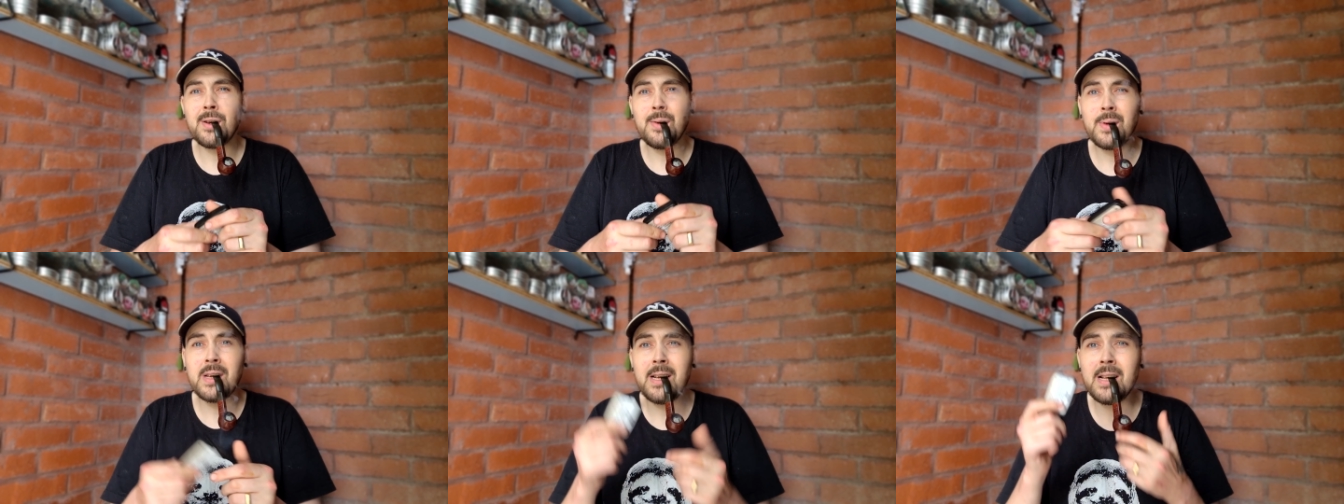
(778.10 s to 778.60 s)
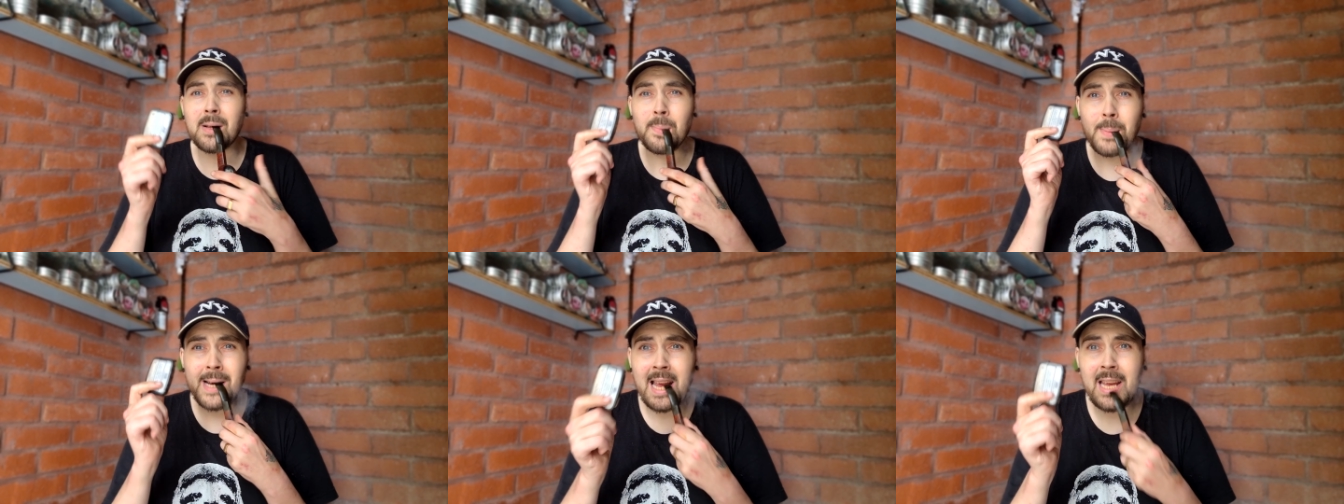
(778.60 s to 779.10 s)
I think is a
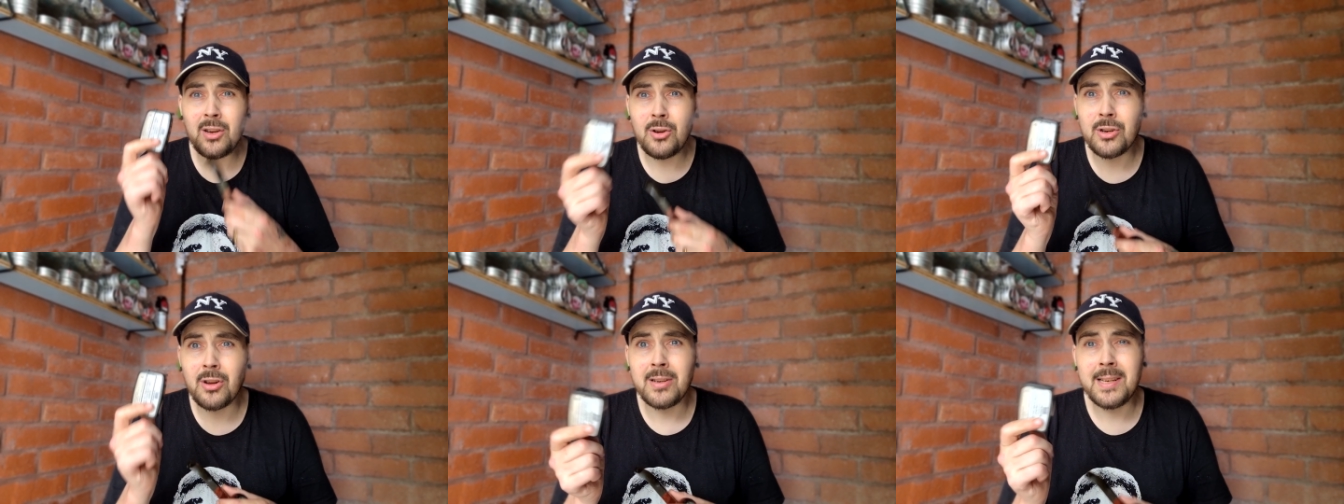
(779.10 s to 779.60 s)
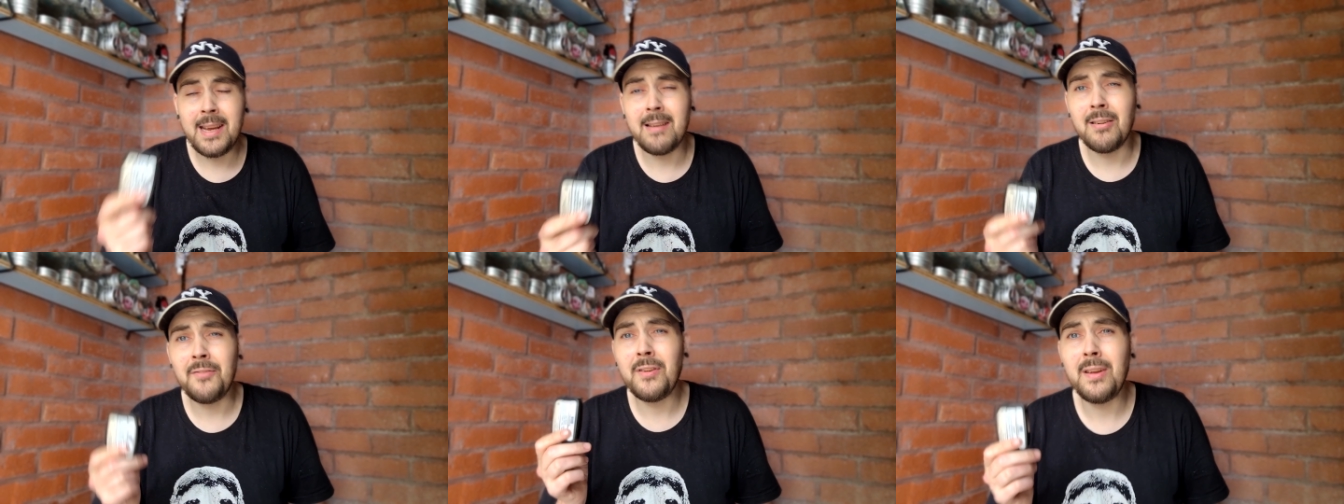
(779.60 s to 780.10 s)
banging good idea.
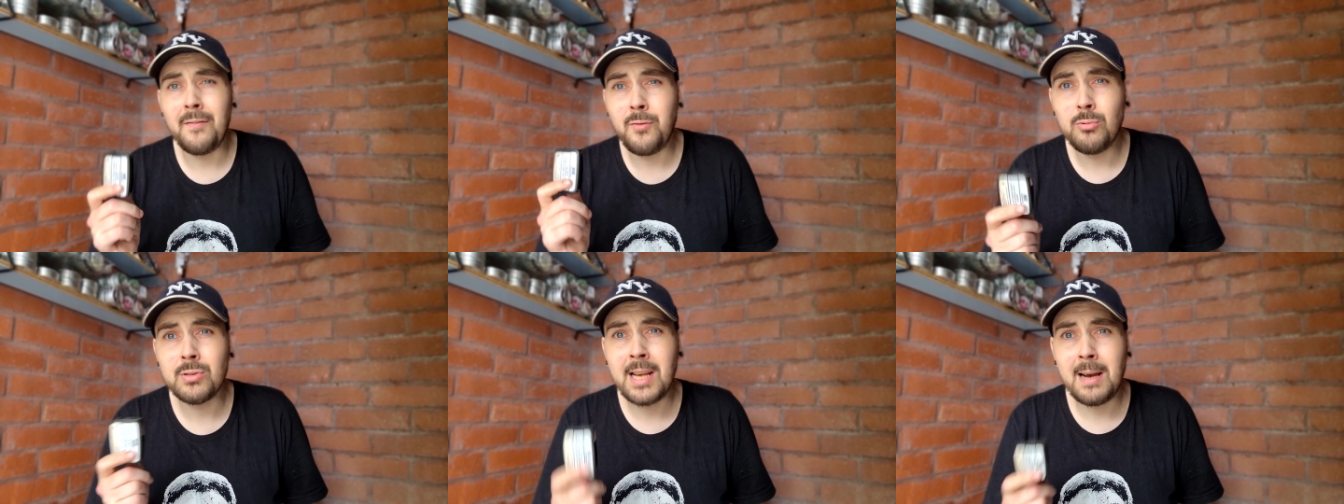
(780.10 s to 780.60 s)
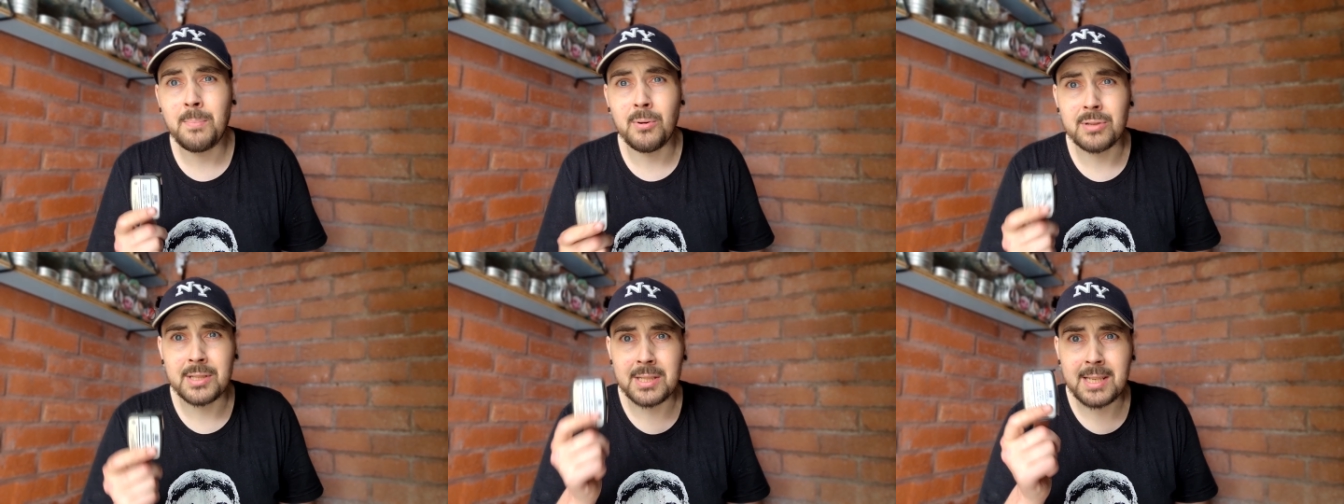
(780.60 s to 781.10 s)
I think if all tap
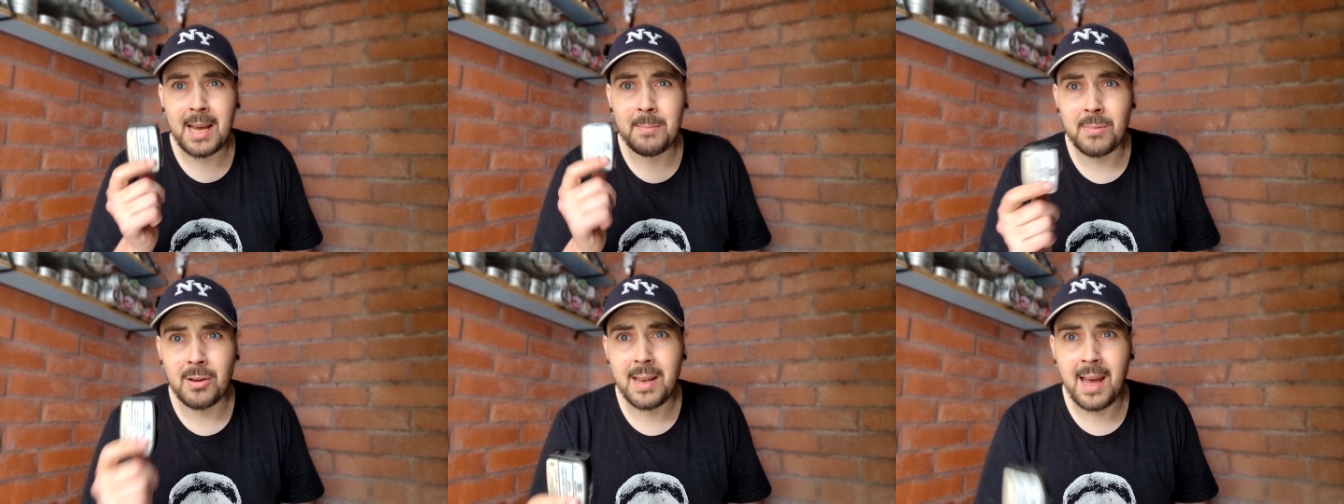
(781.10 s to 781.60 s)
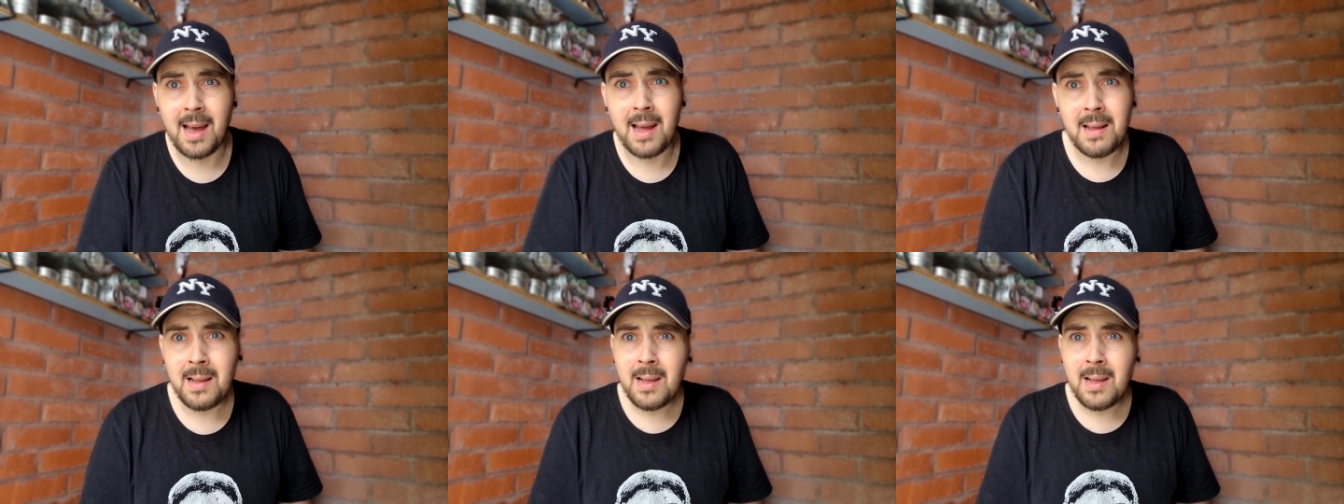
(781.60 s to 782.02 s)
boxes came like that,